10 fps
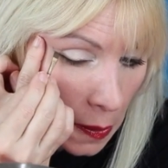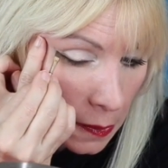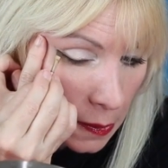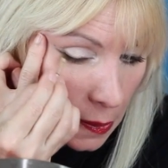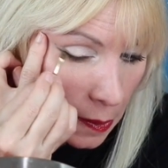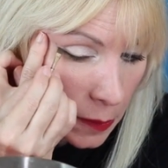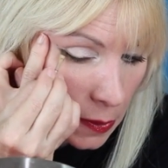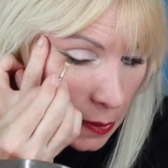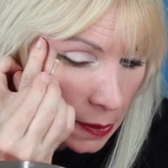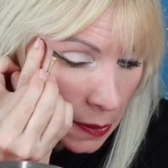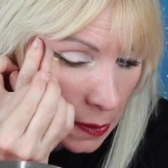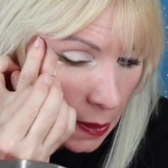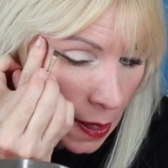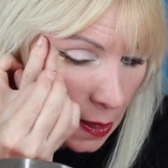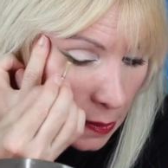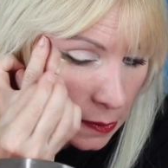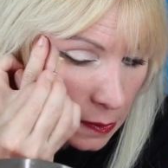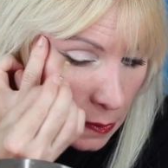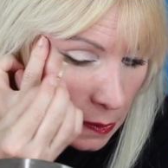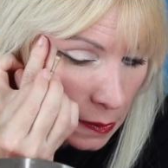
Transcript: And then I'm going to connect